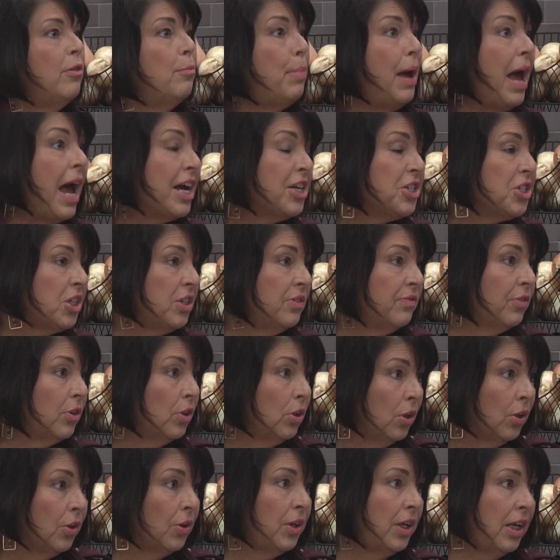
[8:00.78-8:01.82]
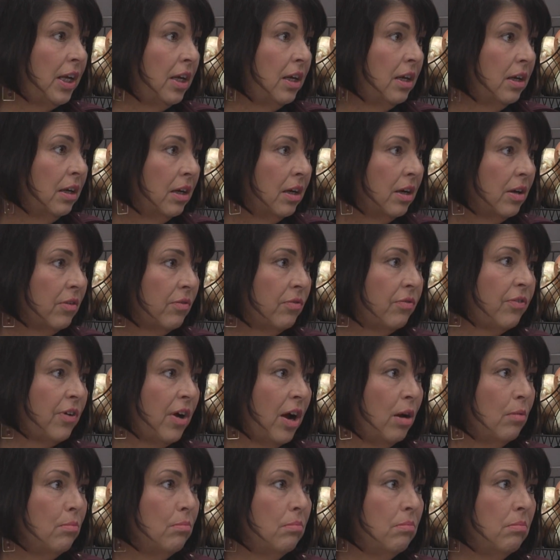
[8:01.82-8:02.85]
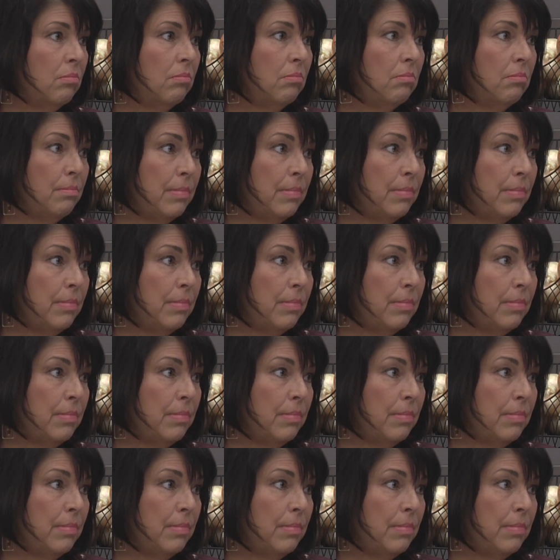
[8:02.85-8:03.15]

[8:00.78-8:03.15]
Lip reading: of a passion for learning from